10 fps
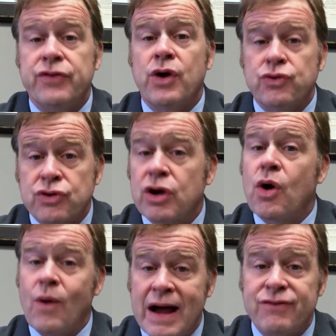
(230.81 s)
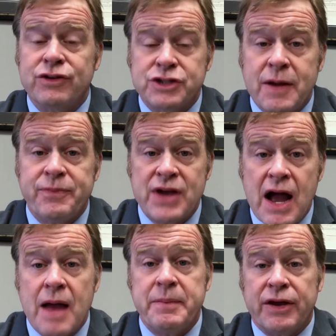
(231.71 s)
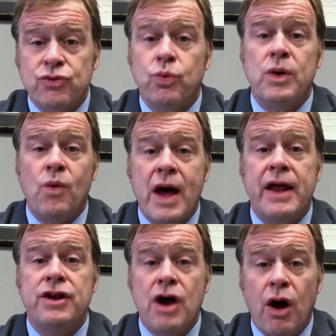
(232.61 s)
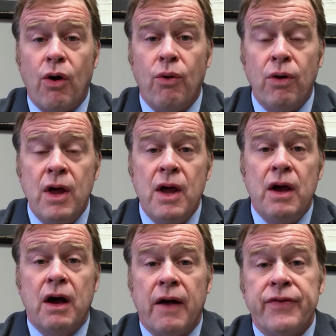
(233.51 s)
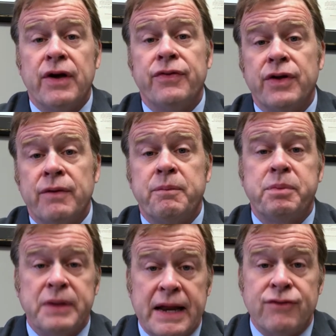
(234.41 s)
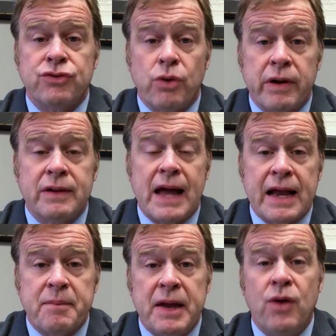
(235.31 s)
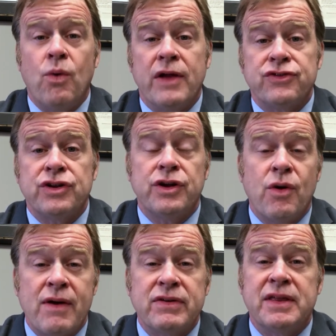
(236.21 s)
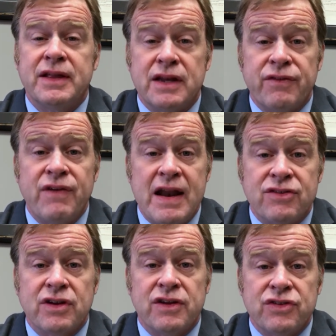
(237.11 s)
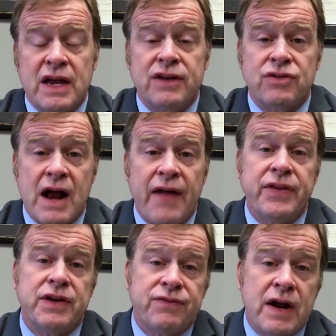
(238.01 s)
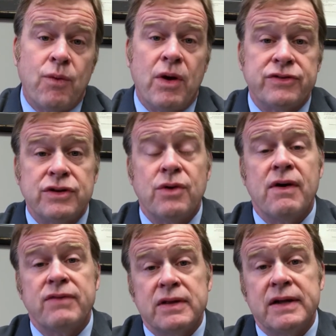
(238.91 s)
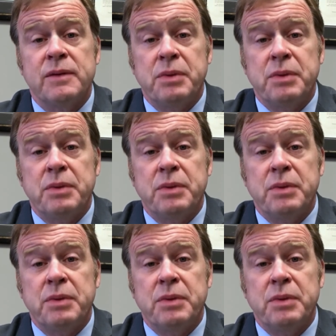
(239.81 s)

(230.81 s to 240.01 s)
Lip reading: And those can go on for some time because we want to know, the plaintiff's lawyer, like me, wants to know everything the defendant's going to say at trial, and the defendant wants to know everything the